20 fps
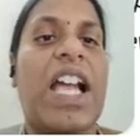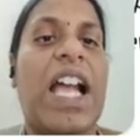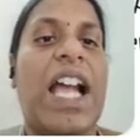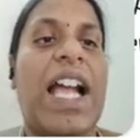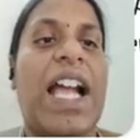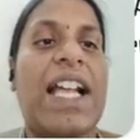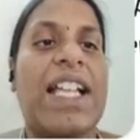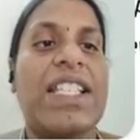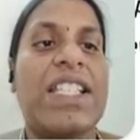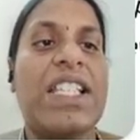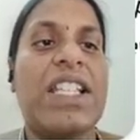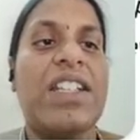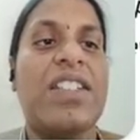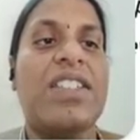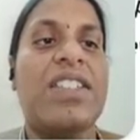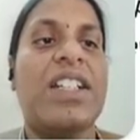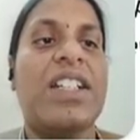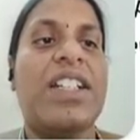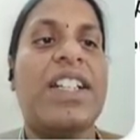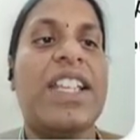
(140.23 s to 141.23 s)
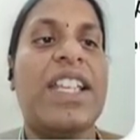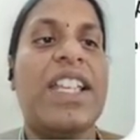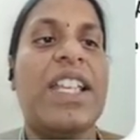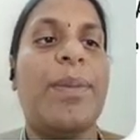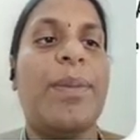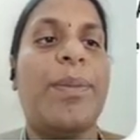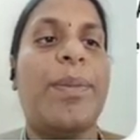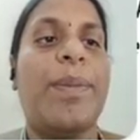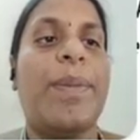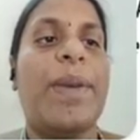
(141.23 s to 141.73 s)
As a result,
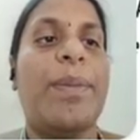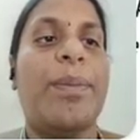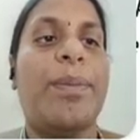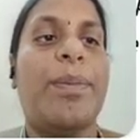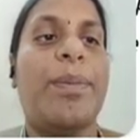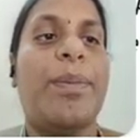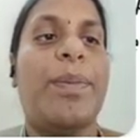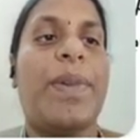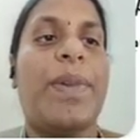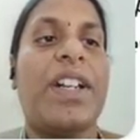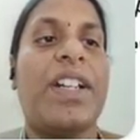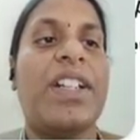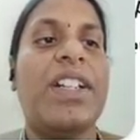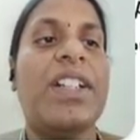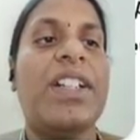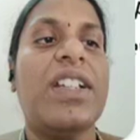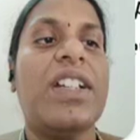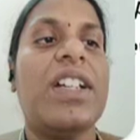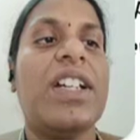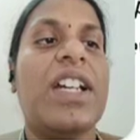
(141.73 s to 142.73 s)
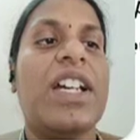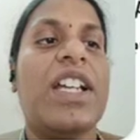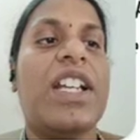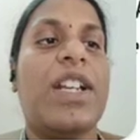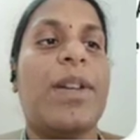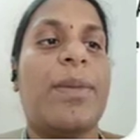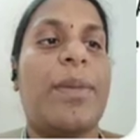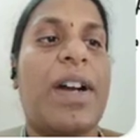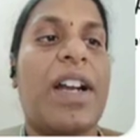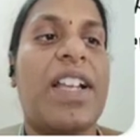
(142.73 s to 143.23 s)
DMP print
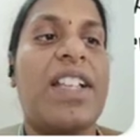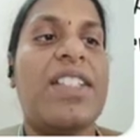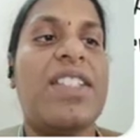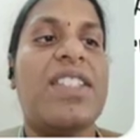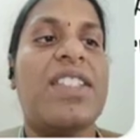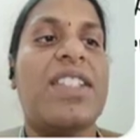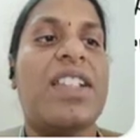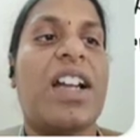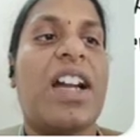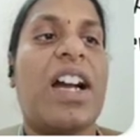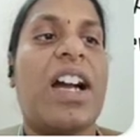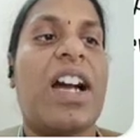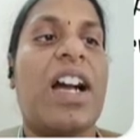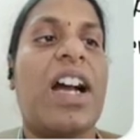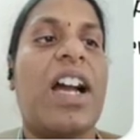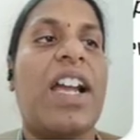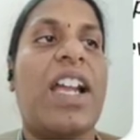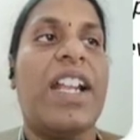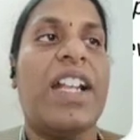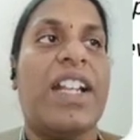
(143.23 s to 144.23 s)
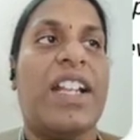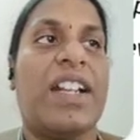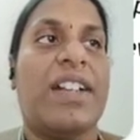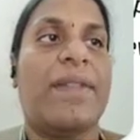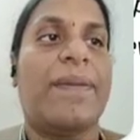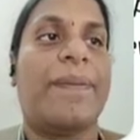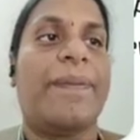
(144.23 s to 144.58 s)
remains hidden